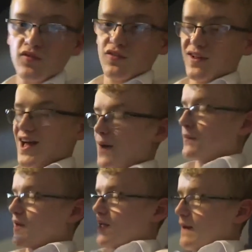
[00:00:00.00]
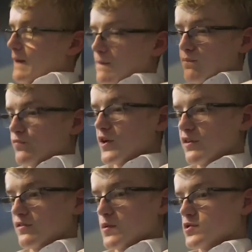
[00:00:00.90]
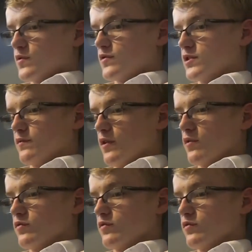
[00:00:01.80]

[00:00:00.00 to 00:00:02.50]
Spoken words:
really, really happy. Thank you so much for watching the vlog.